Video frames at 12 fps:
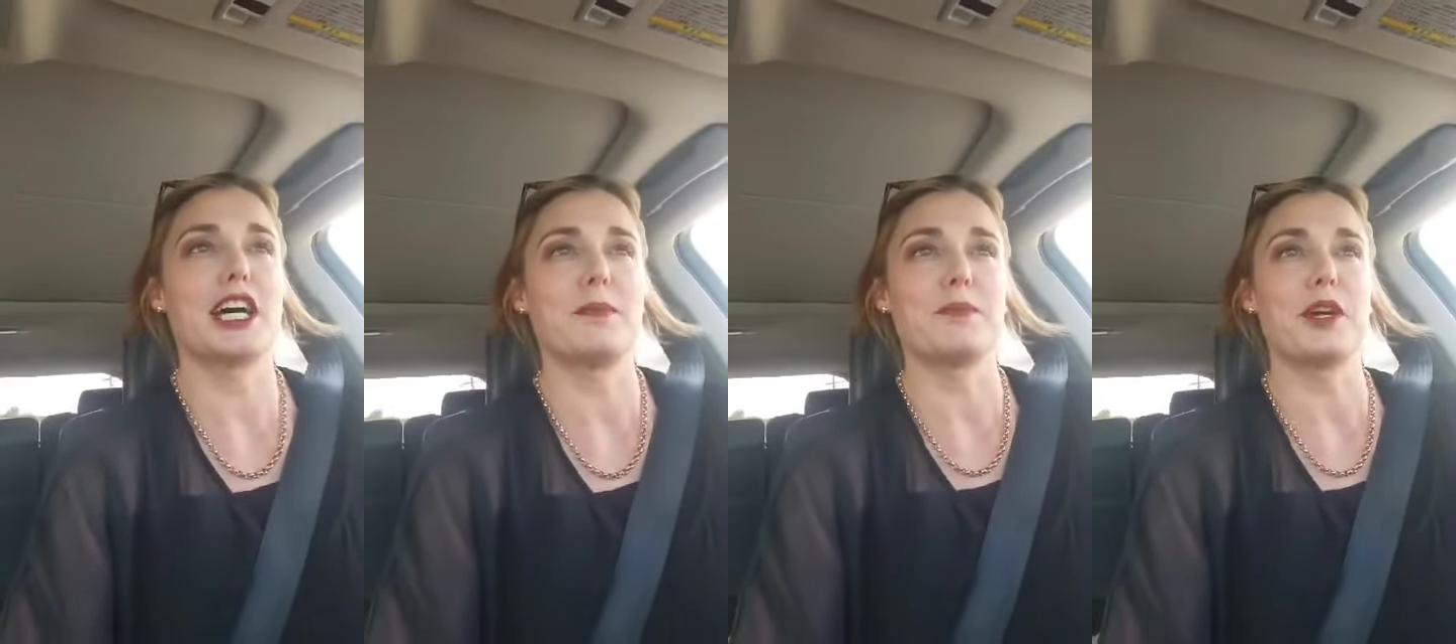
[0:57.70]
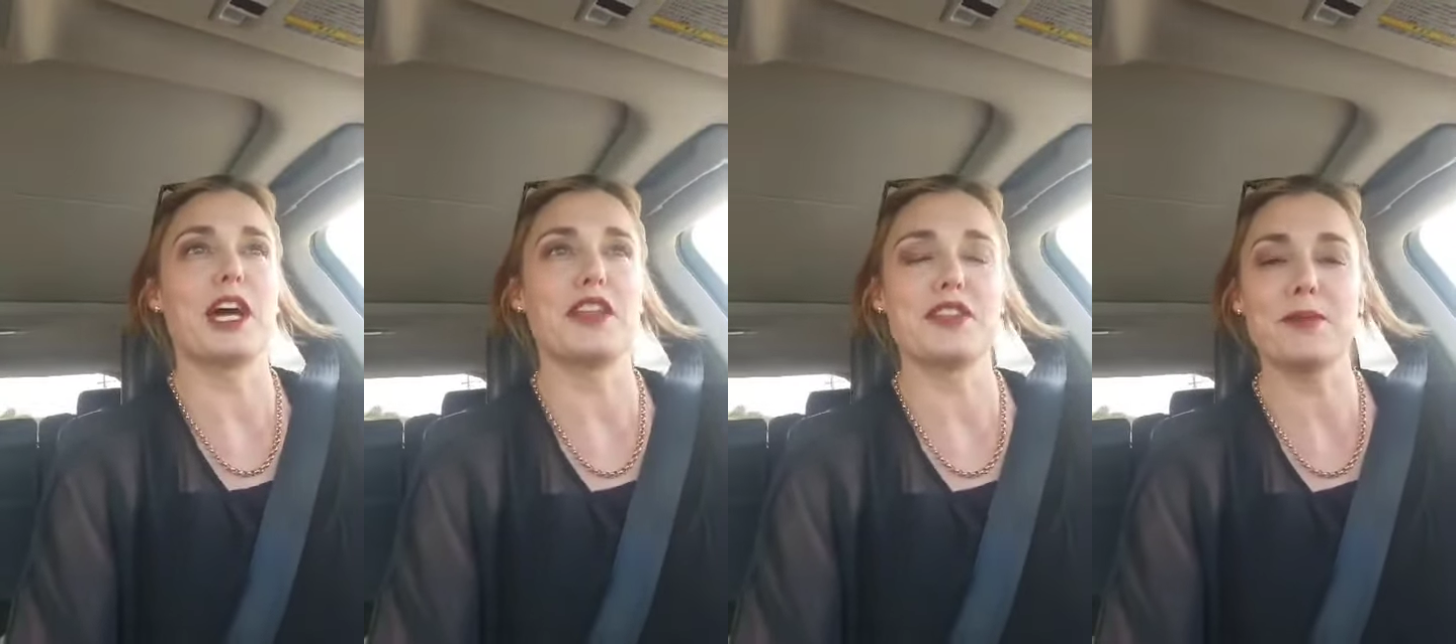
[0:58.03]
we're
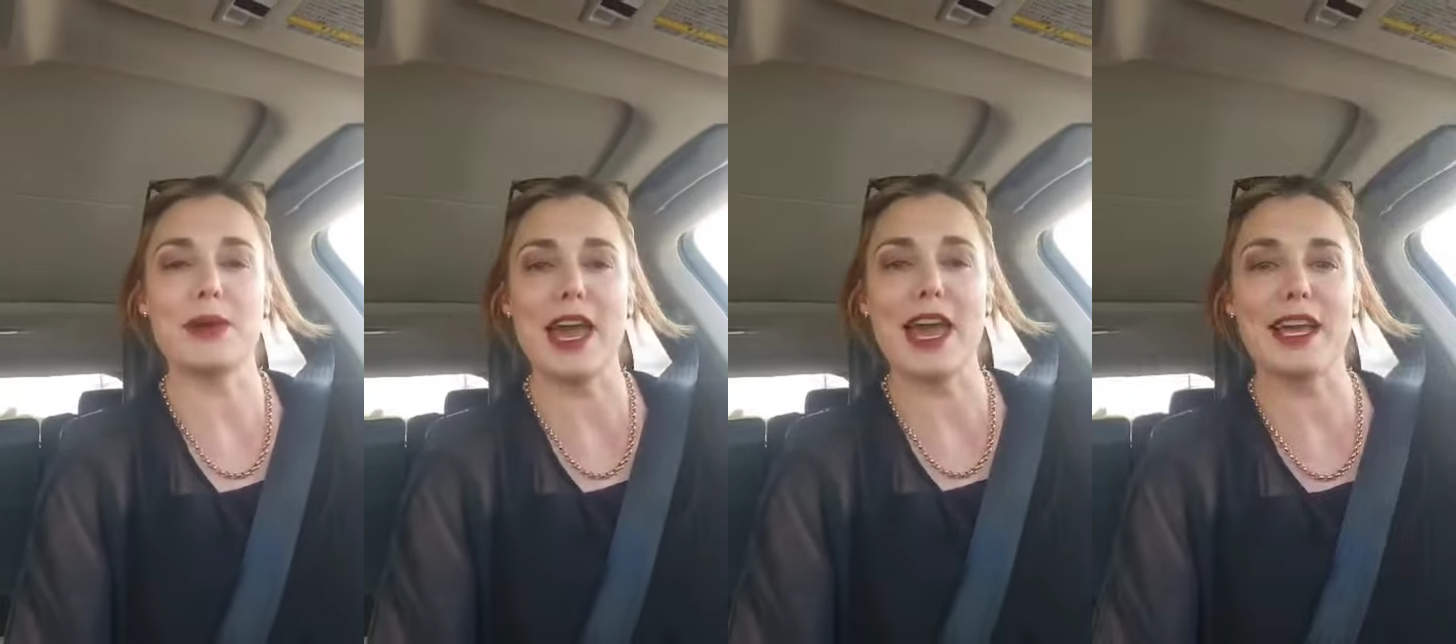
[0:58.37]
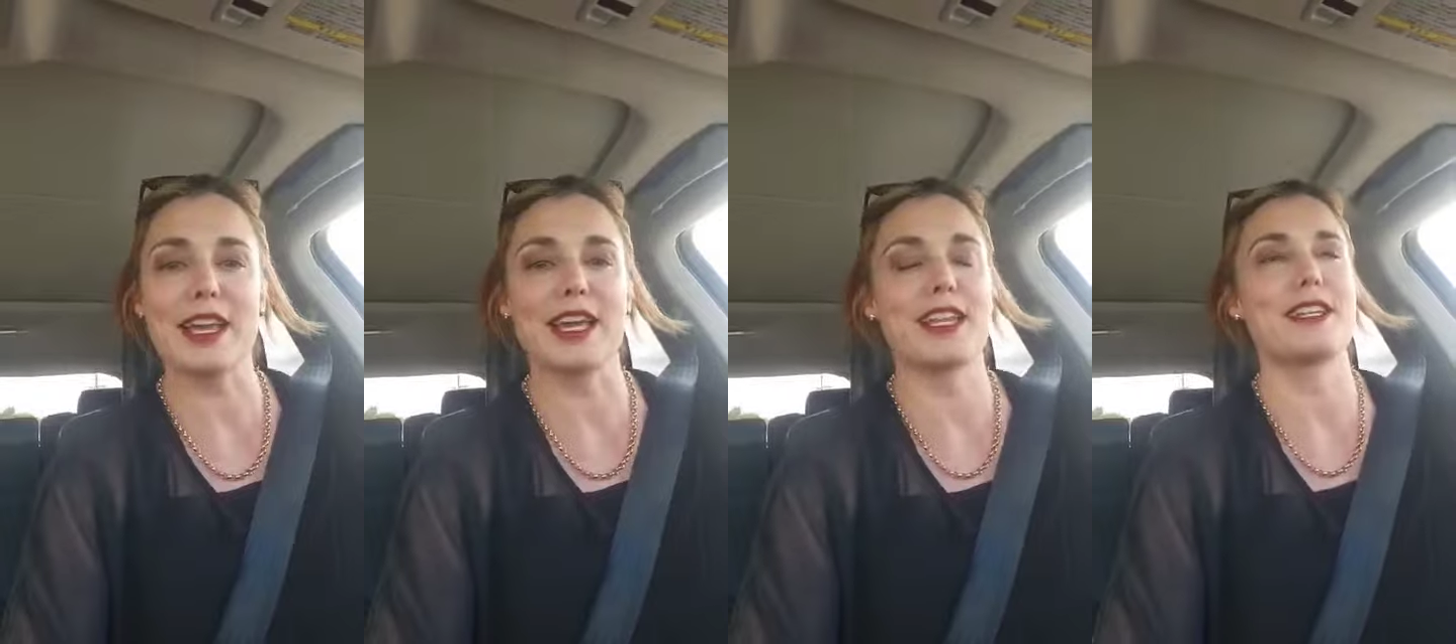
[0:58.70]
out the
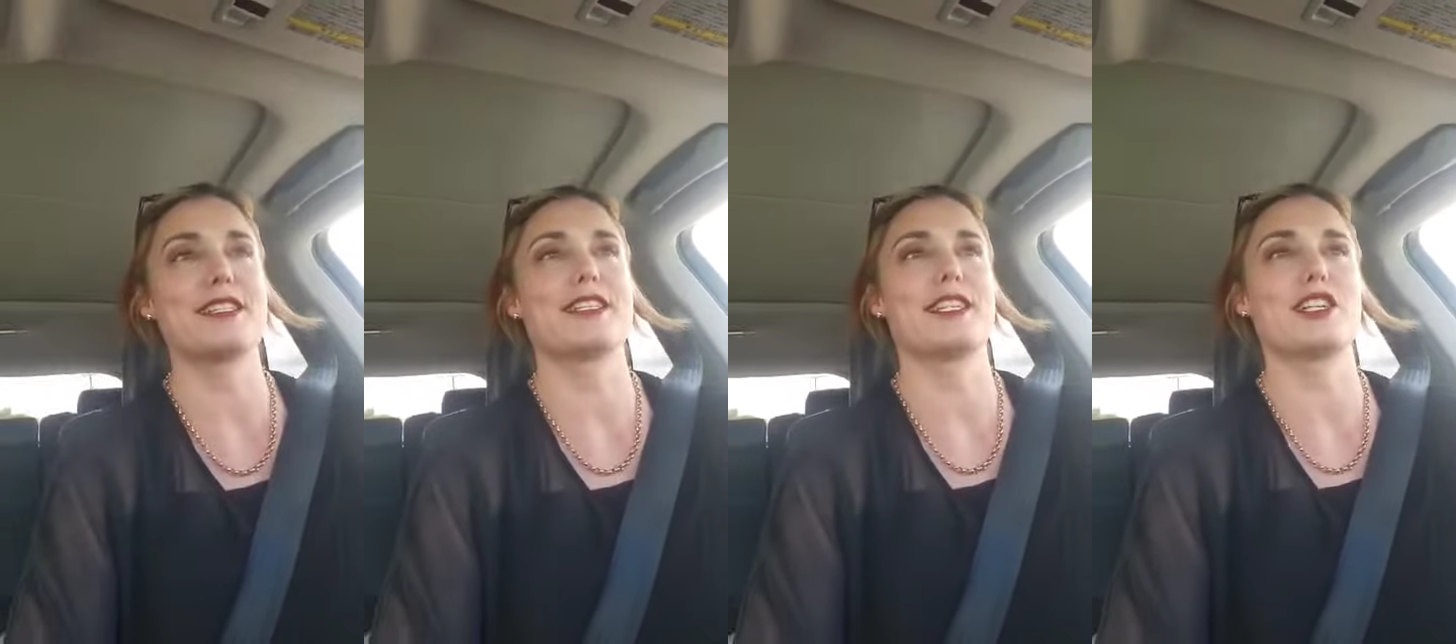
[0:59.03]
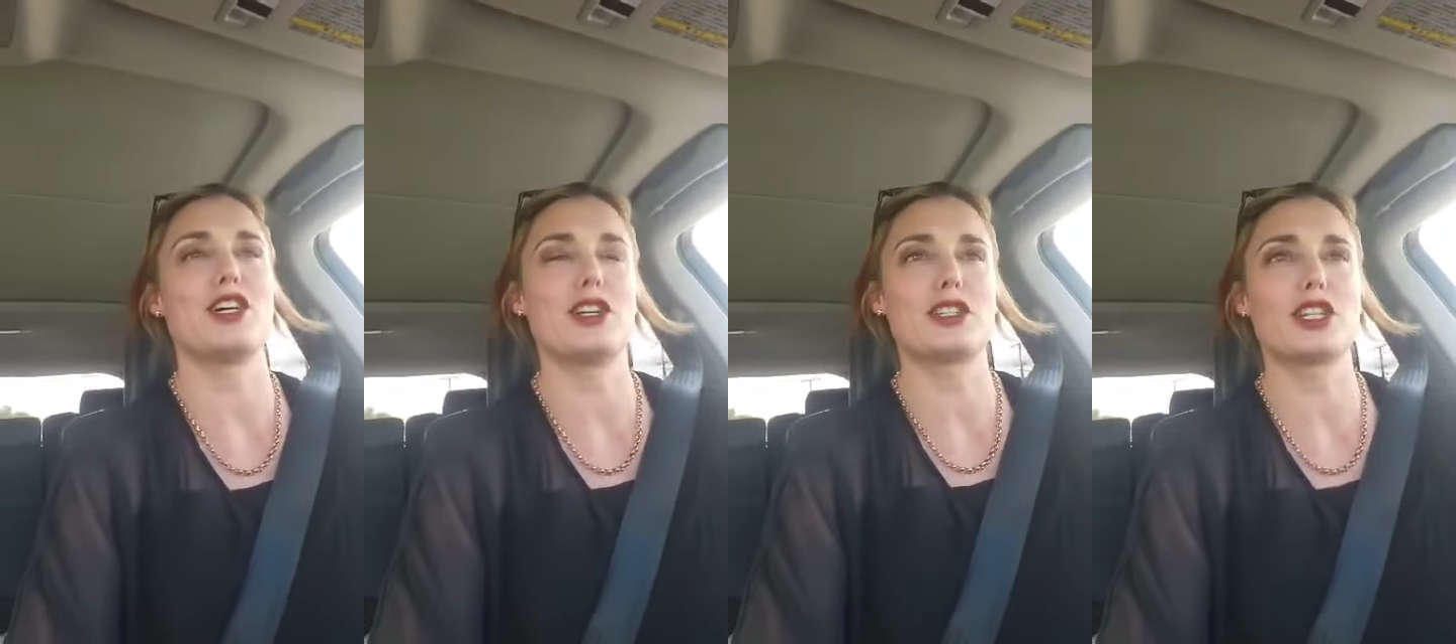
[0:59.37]
back and I said,
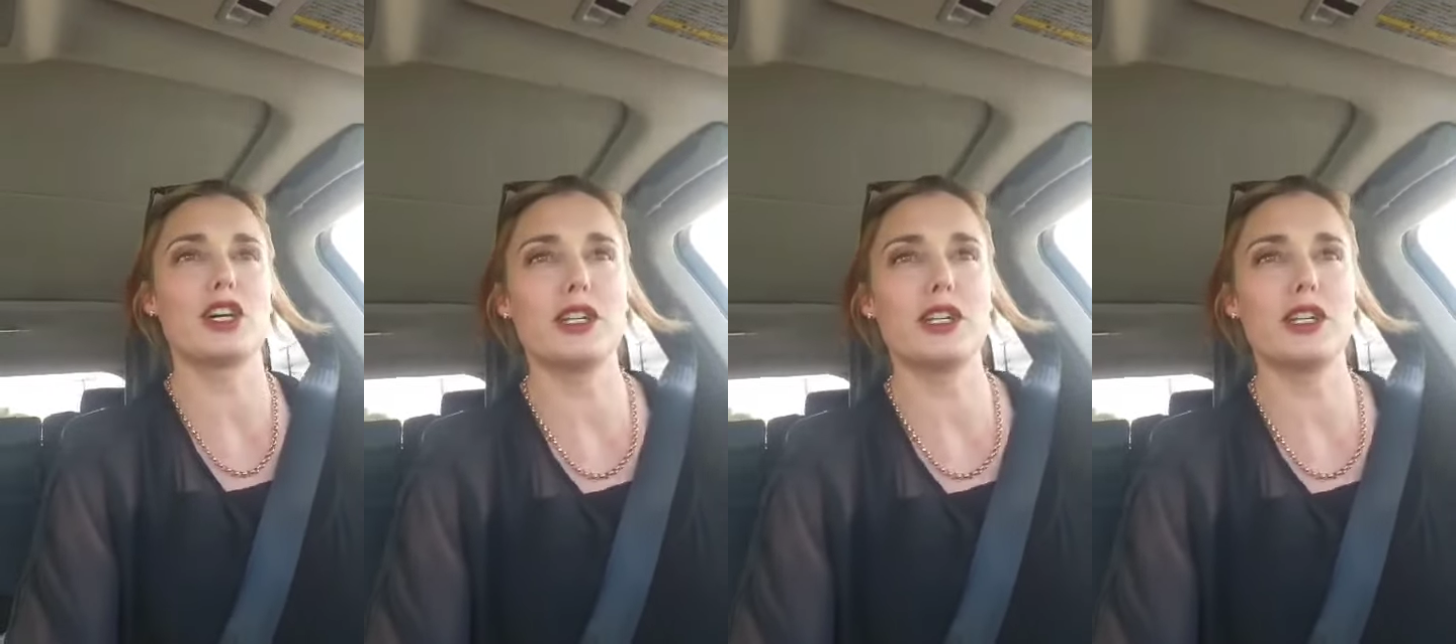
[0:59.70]
oh,